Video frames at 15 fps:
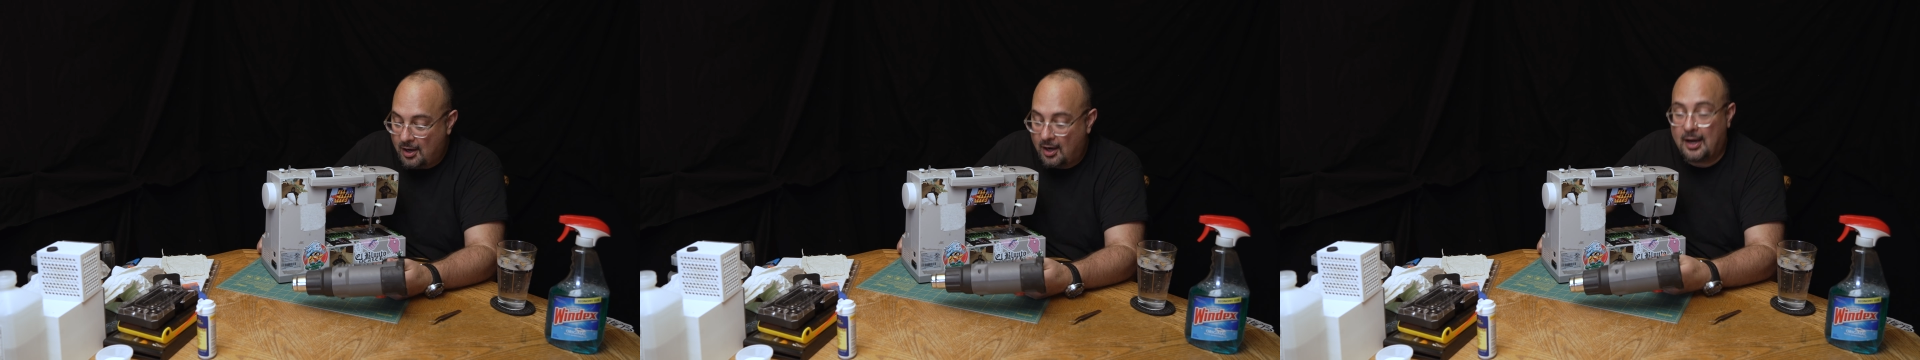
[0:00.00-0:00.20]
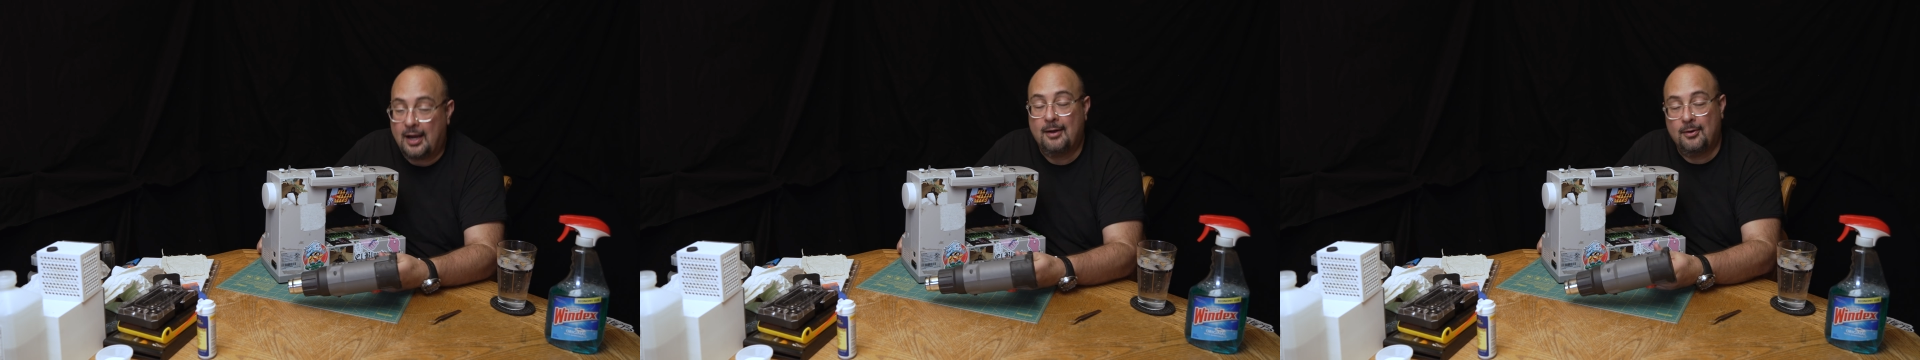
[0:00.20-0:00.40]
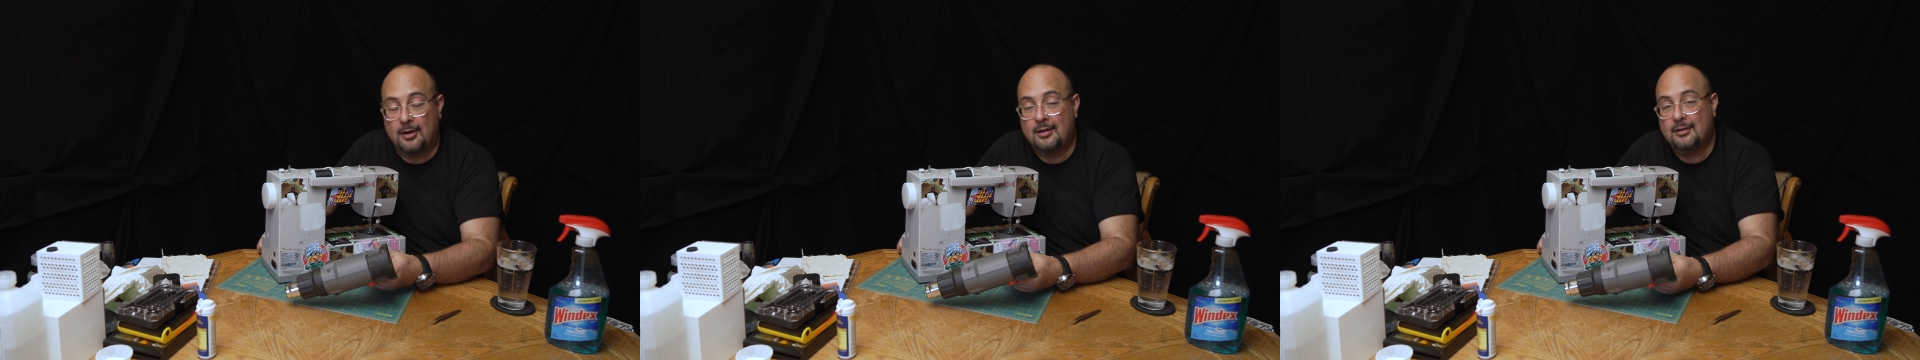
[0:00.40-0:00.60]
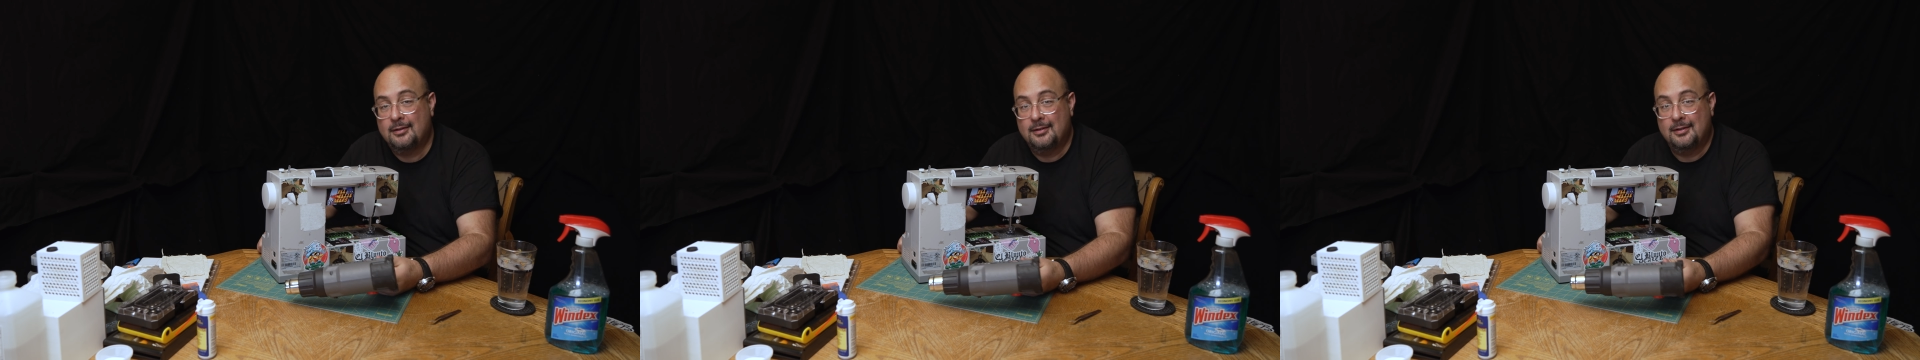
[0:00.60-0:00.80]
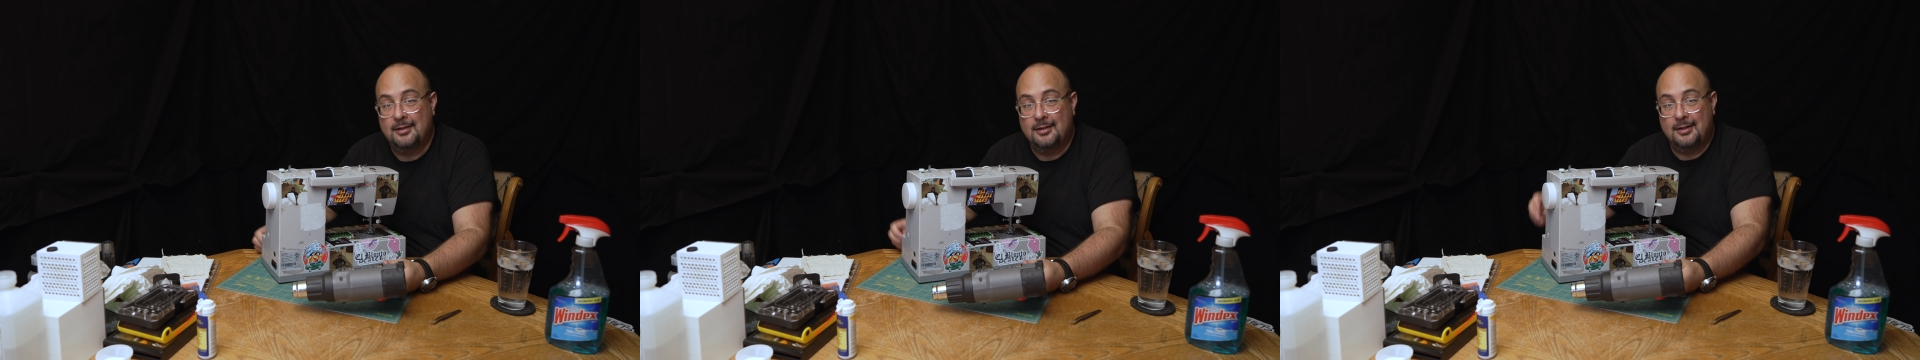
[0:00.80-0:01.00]
All right, well,
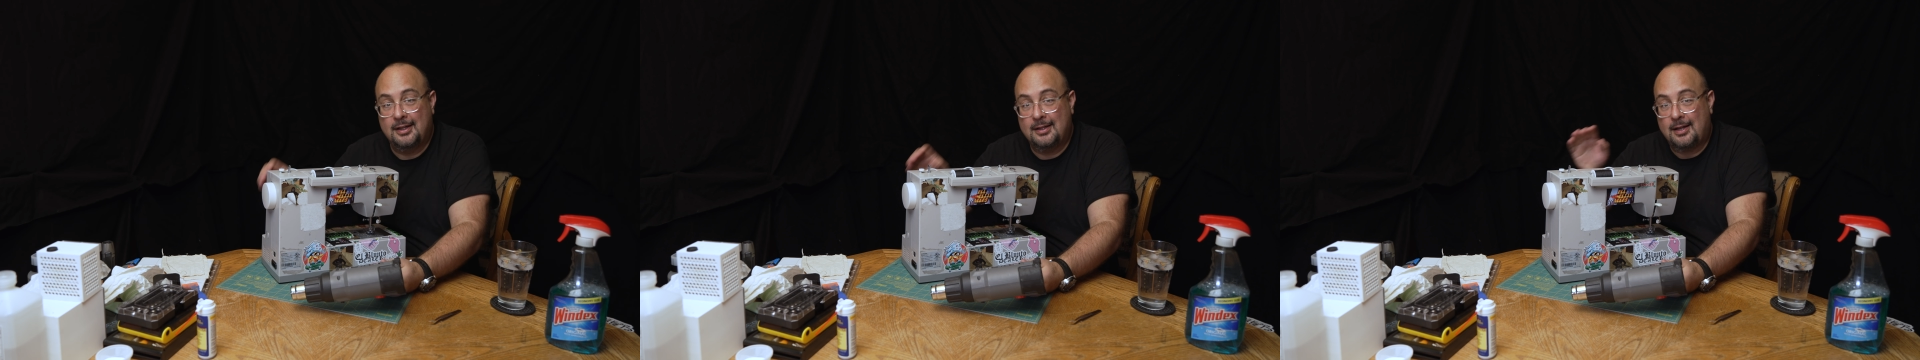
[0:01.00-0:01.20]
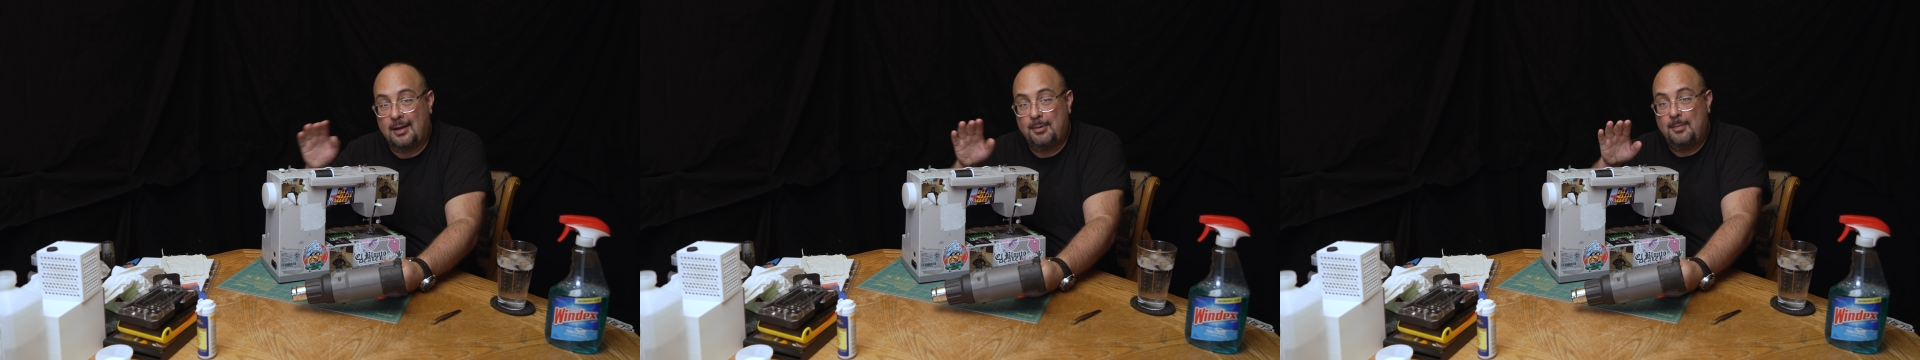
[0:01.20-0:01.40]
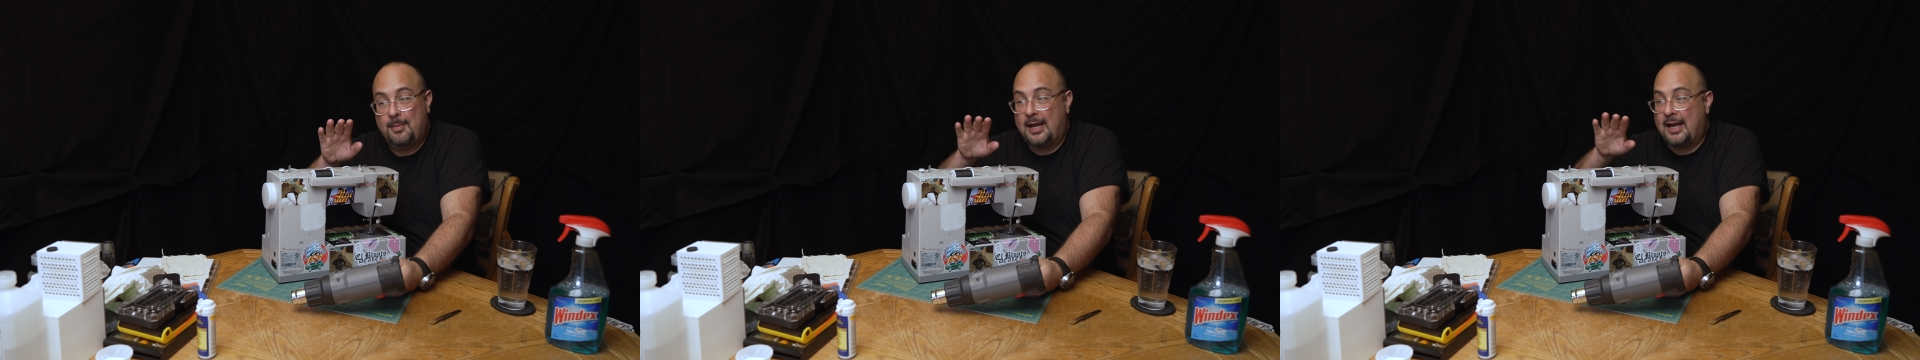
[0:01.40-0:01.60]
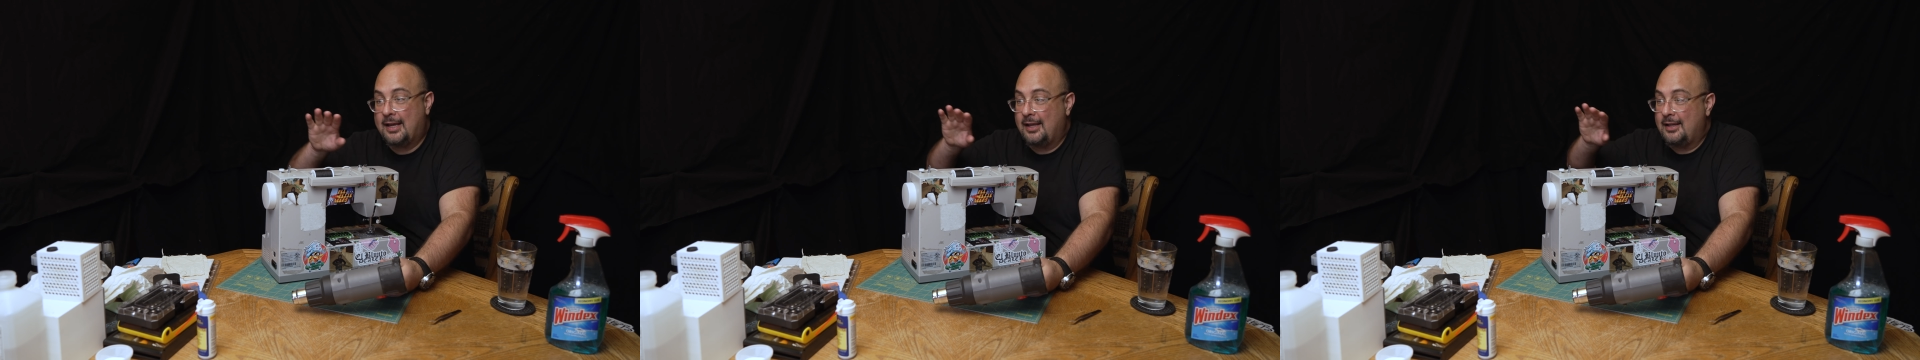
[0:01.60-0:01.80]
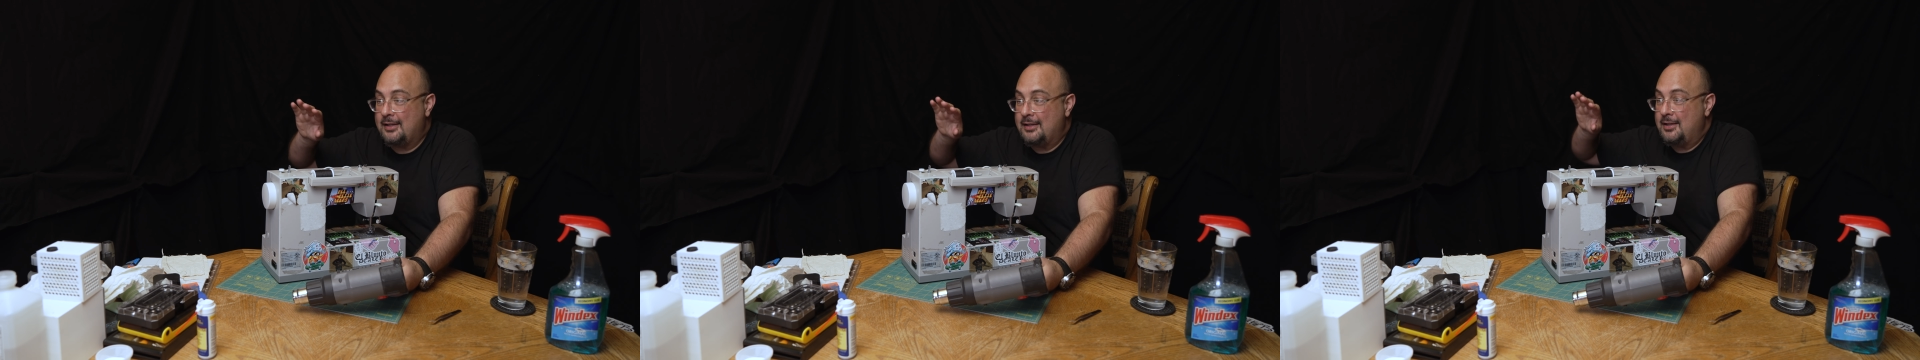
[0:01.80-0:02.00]
I'll be
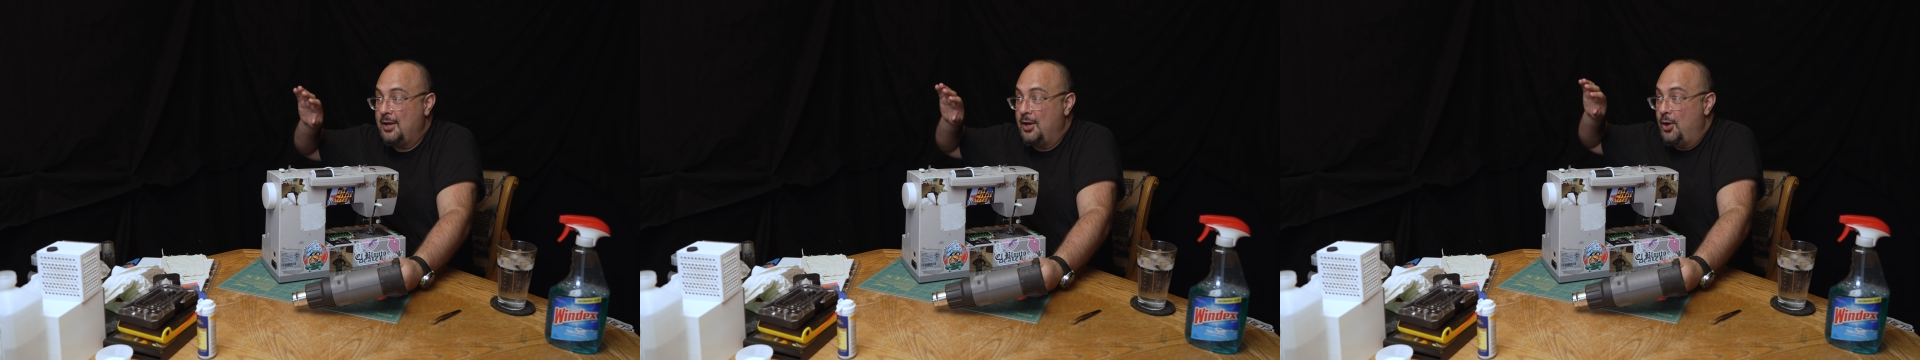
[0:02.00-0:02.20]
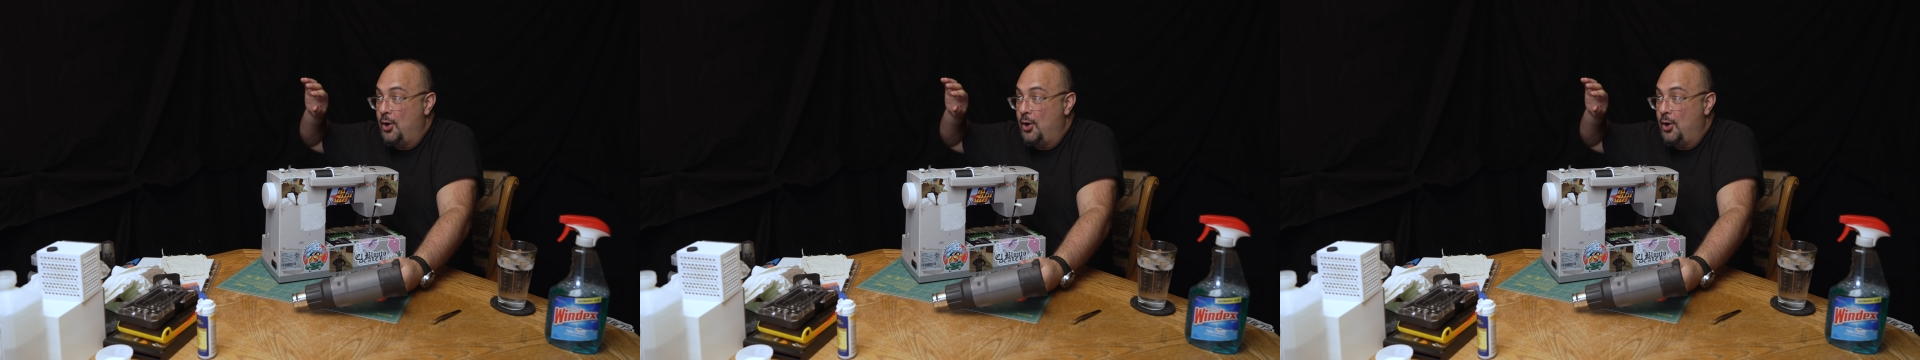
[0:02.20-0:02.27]
back in.